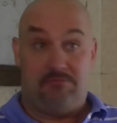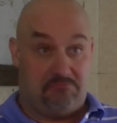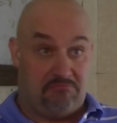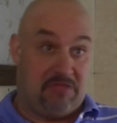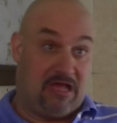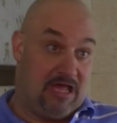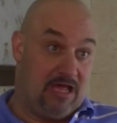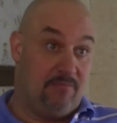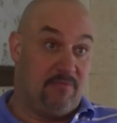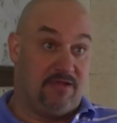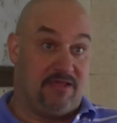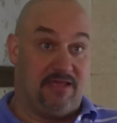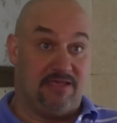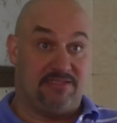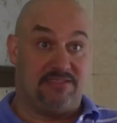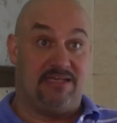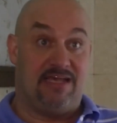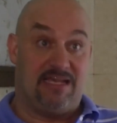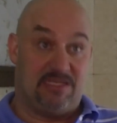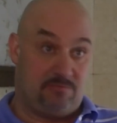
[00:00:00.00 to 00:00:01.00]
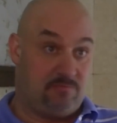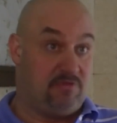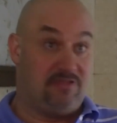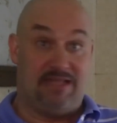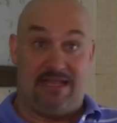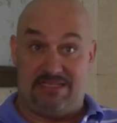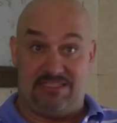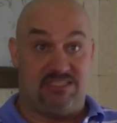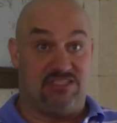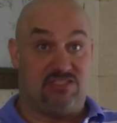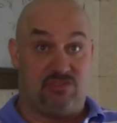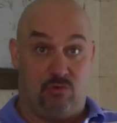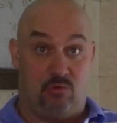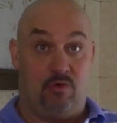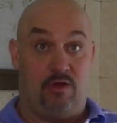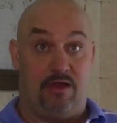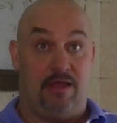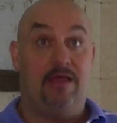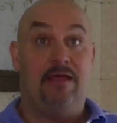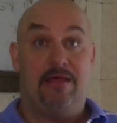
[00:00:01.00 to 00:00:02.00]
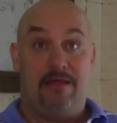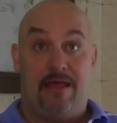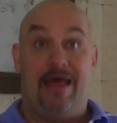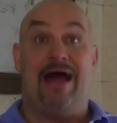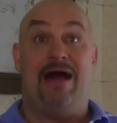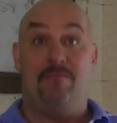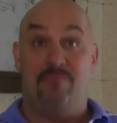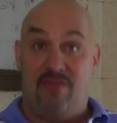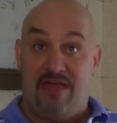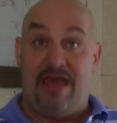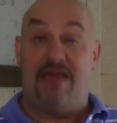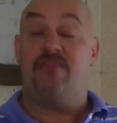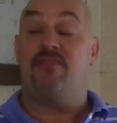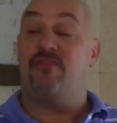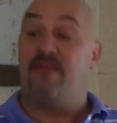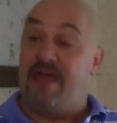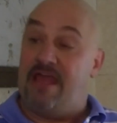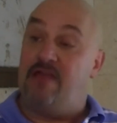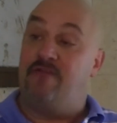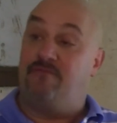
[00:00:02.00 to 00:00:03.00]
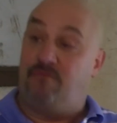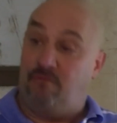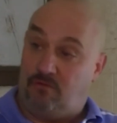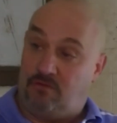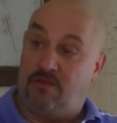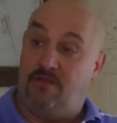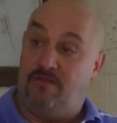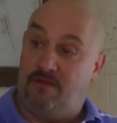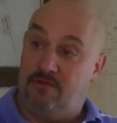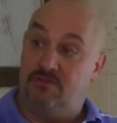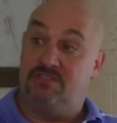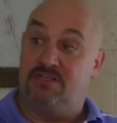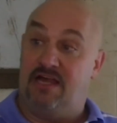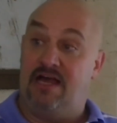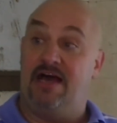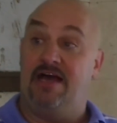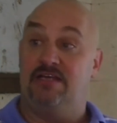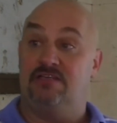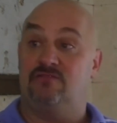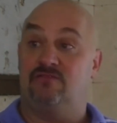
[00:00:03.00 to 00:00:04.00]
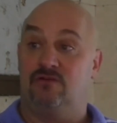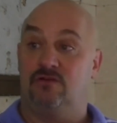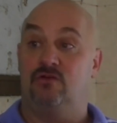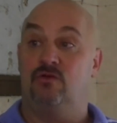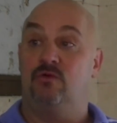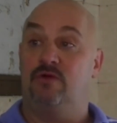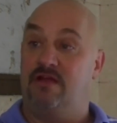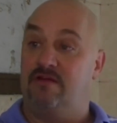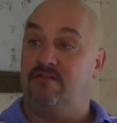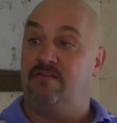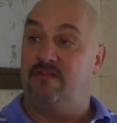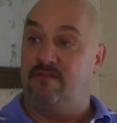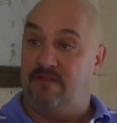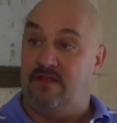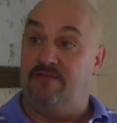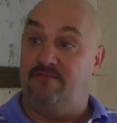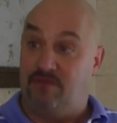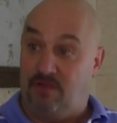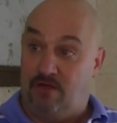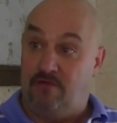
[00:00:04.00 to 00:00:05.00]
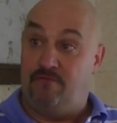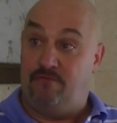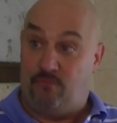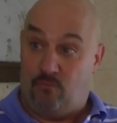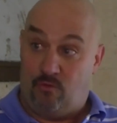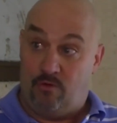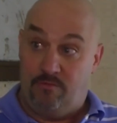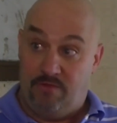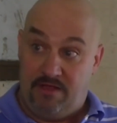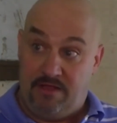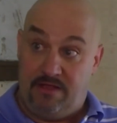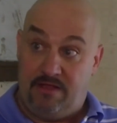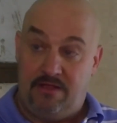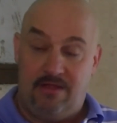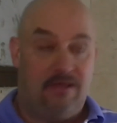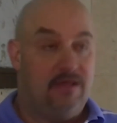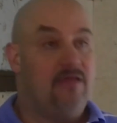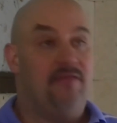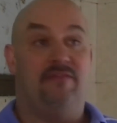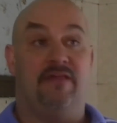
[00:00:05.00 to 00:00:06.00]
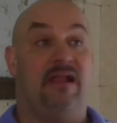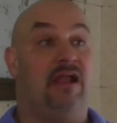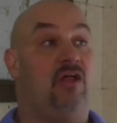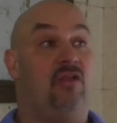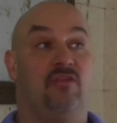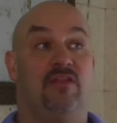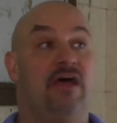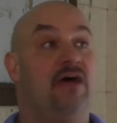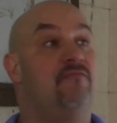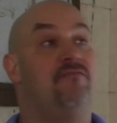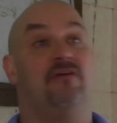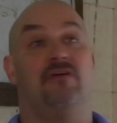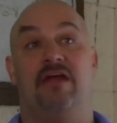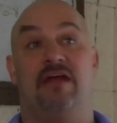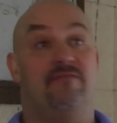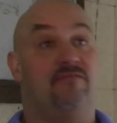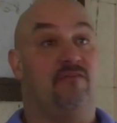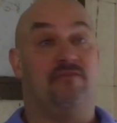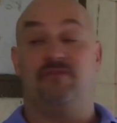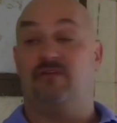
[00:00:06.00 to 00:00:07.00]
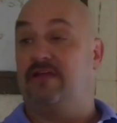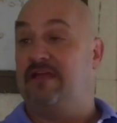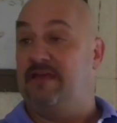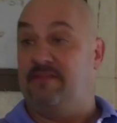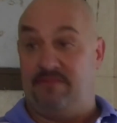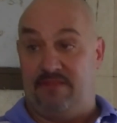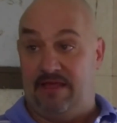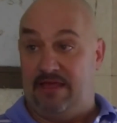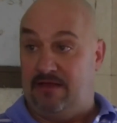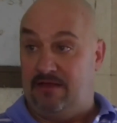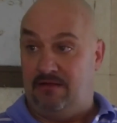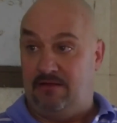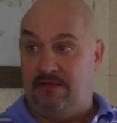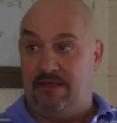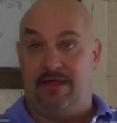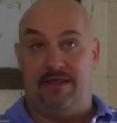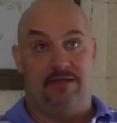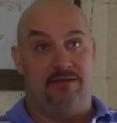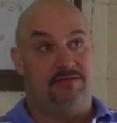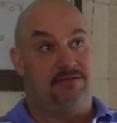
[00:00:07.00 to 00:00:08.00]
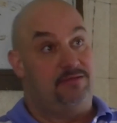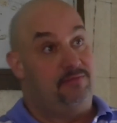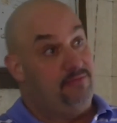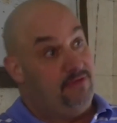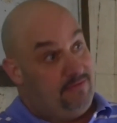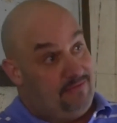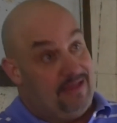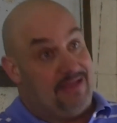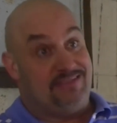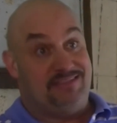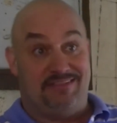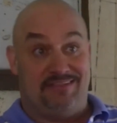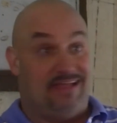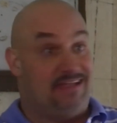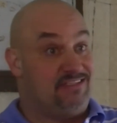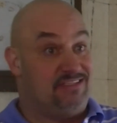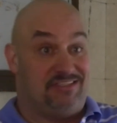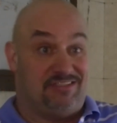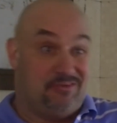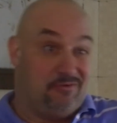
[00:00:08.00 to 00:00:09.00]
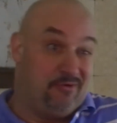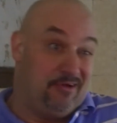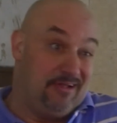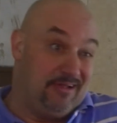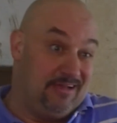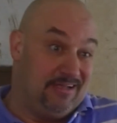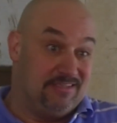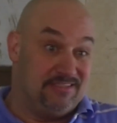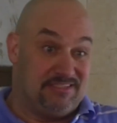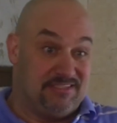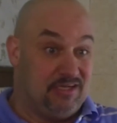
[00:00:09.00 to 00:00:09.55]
I am a kiss ass, but that's just the way. I'm that thankful to those guys for doing everything they've done for me that I'll never ever forget that. And to me, that's just the way it is.